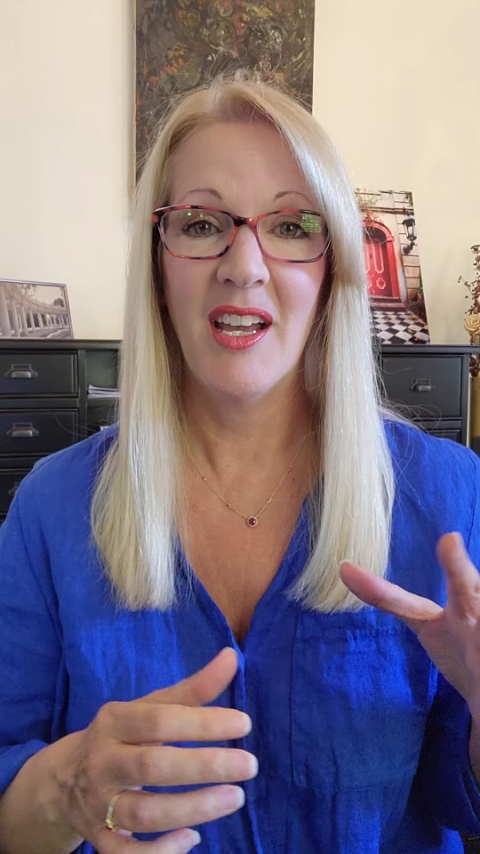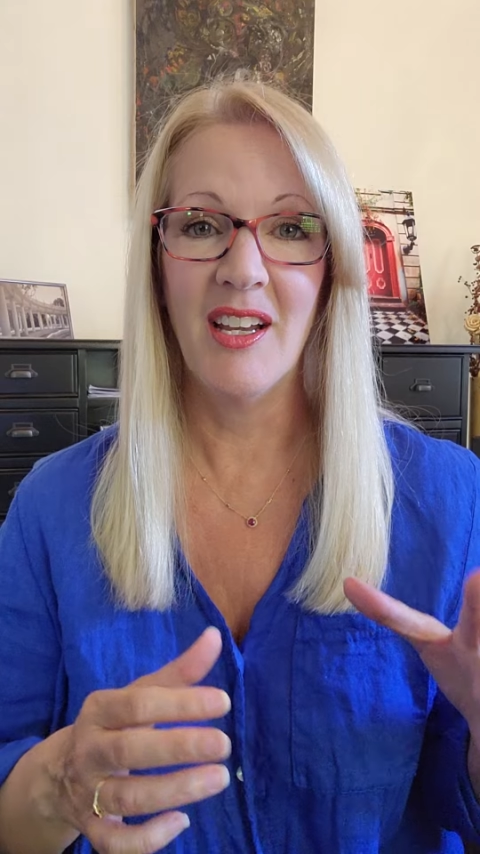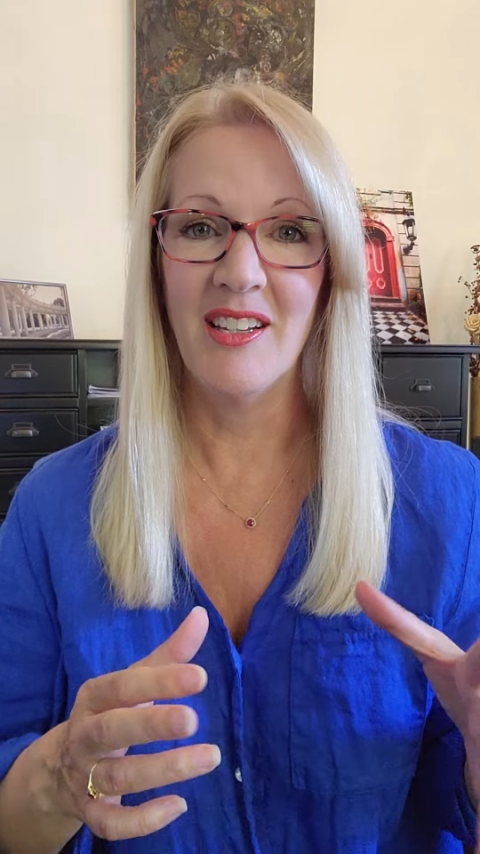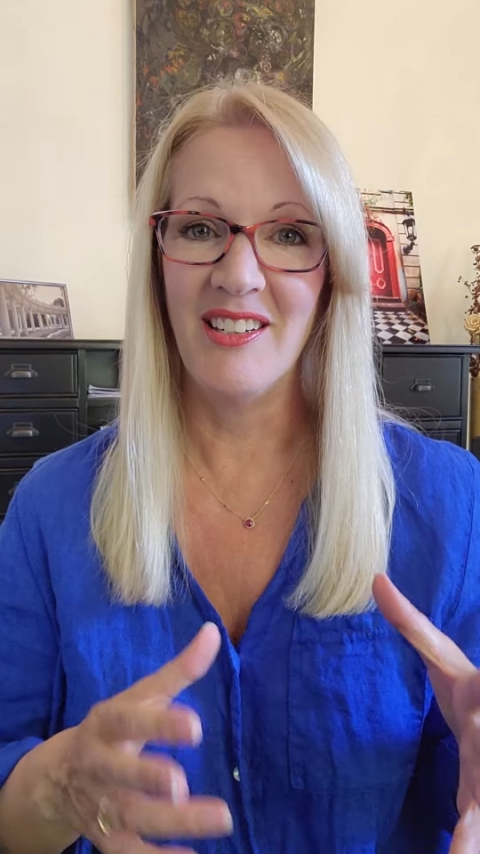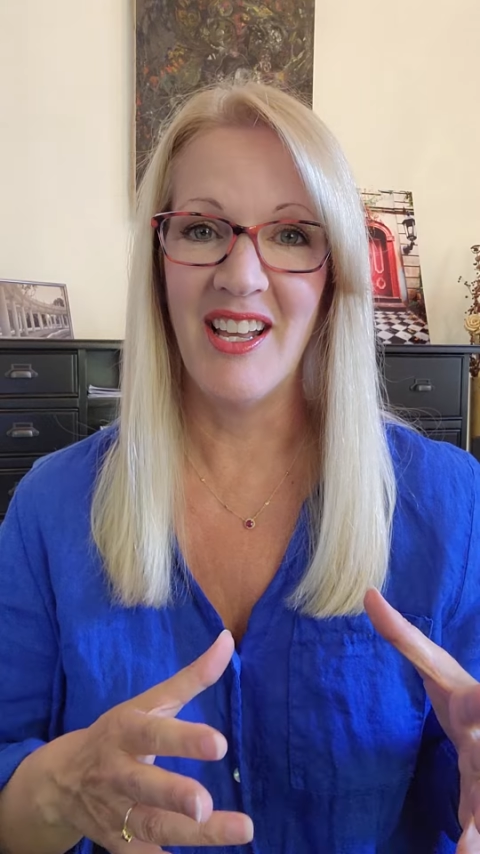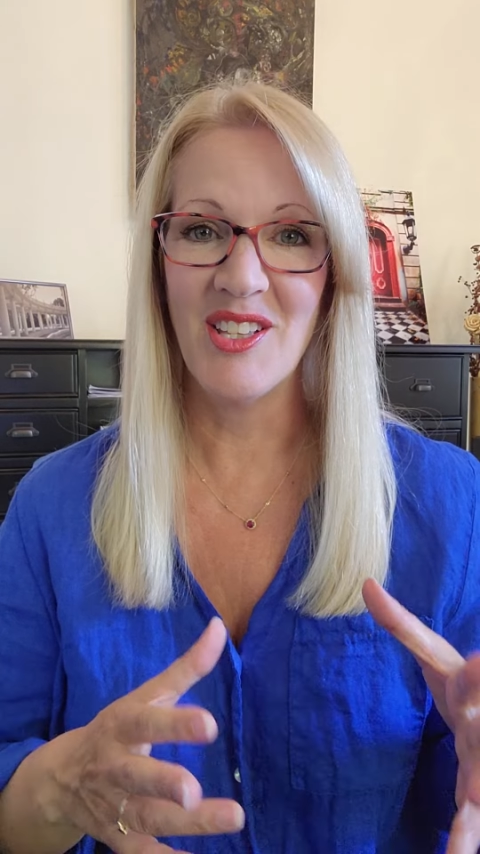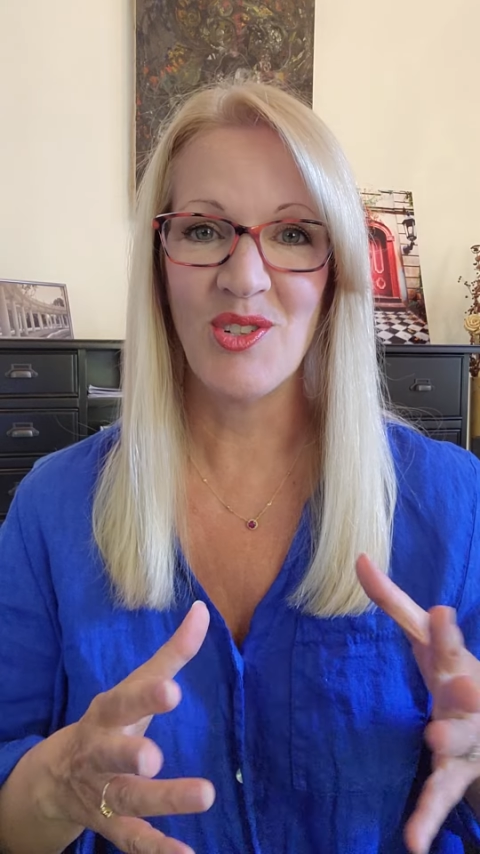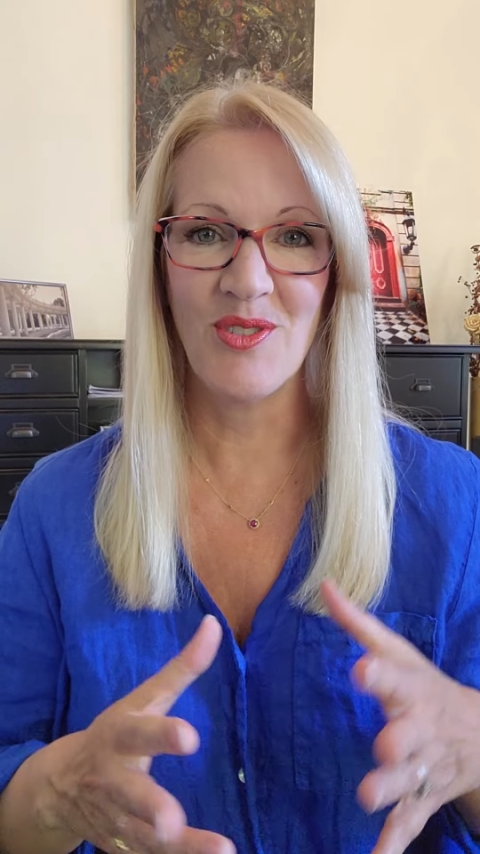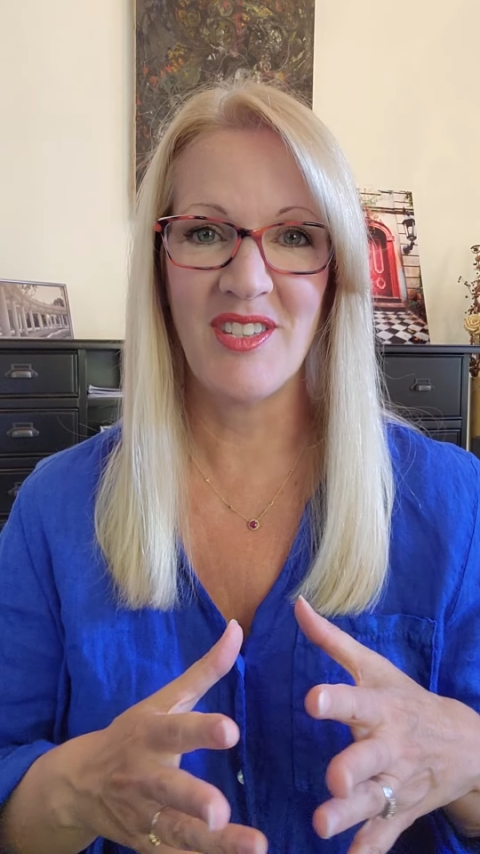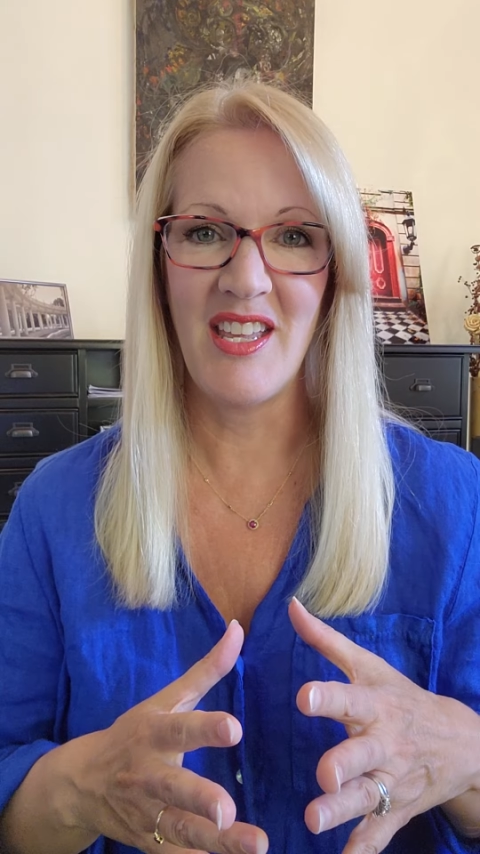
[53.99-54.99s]
uh,
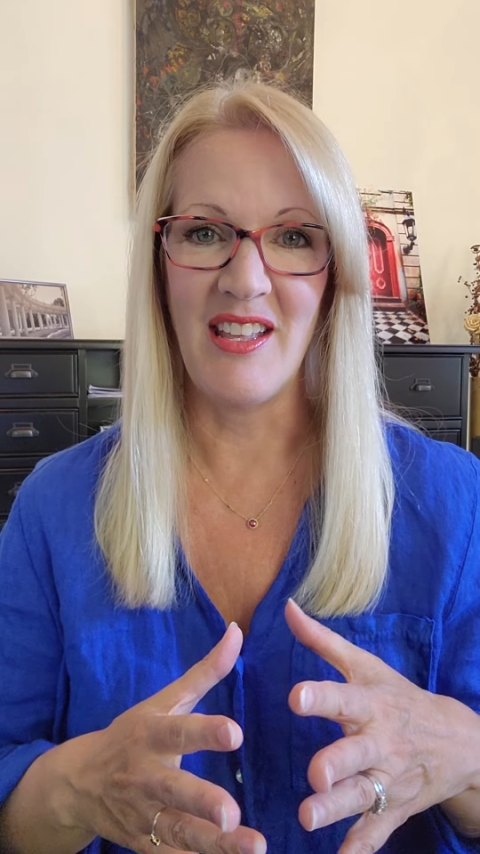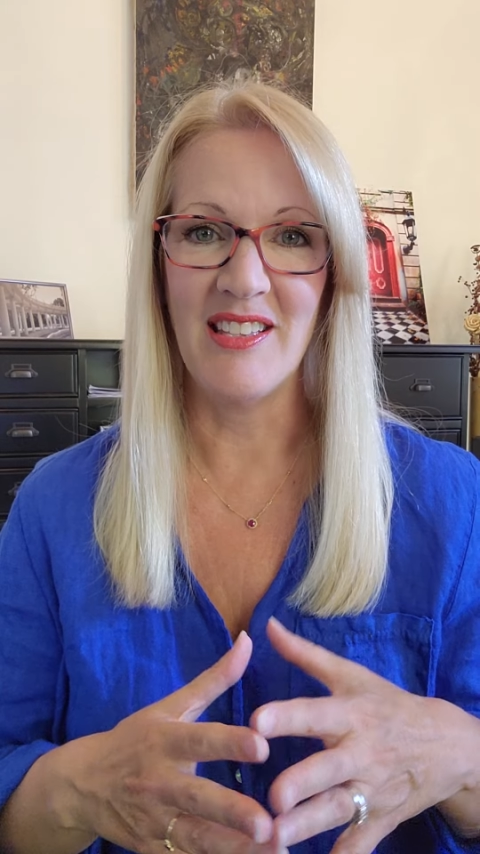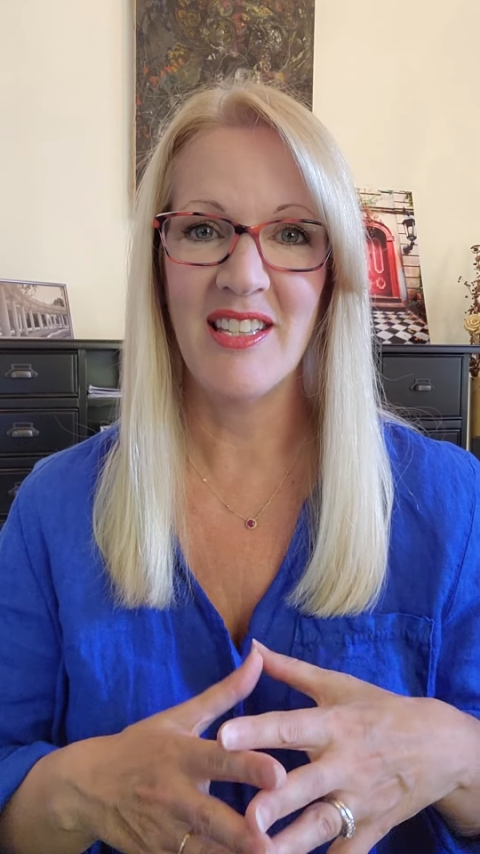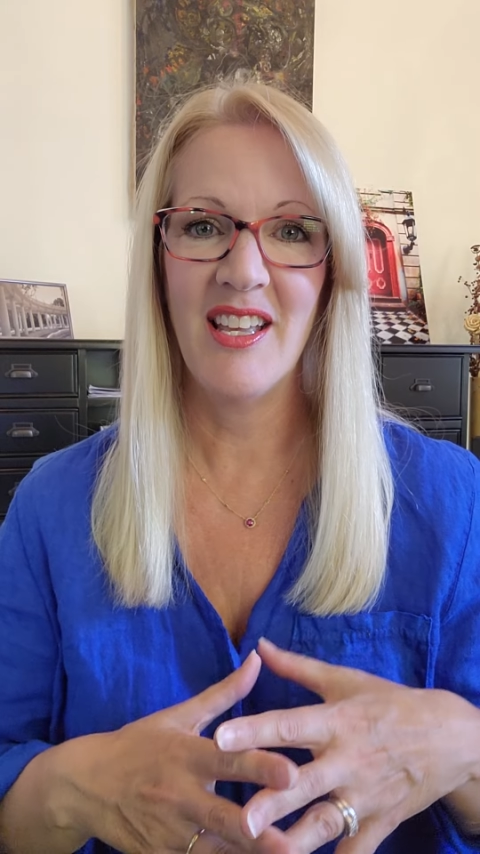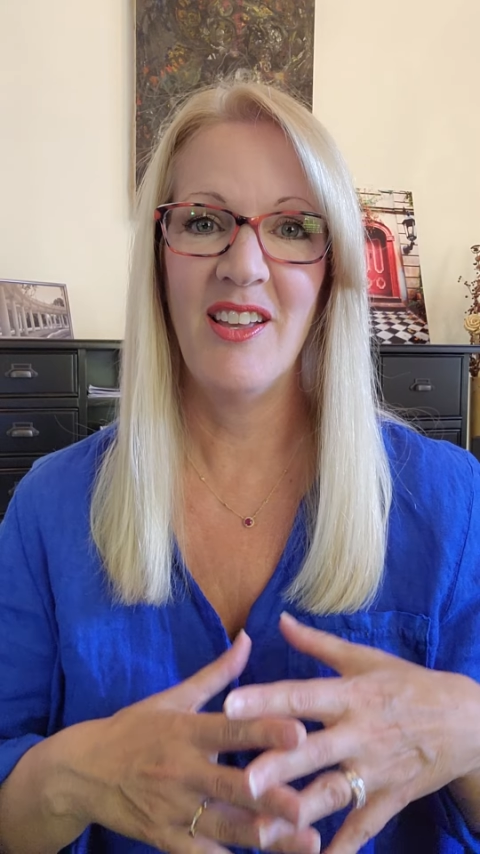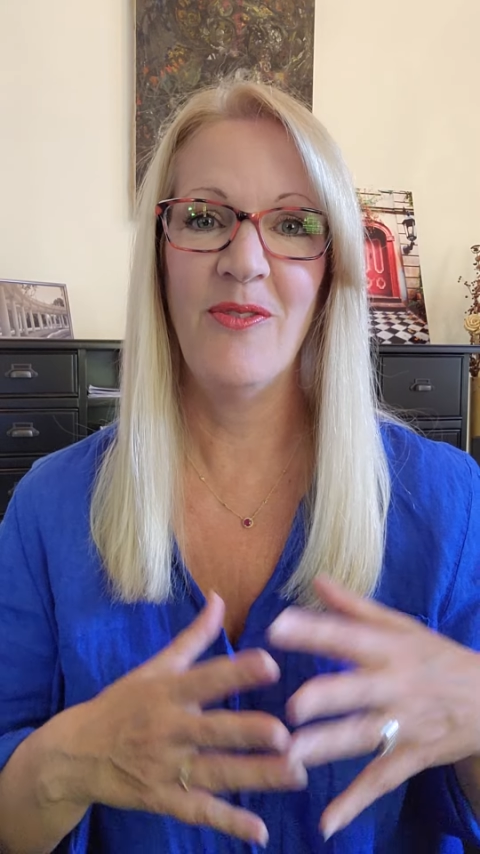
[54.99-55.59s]
nuts or seeds.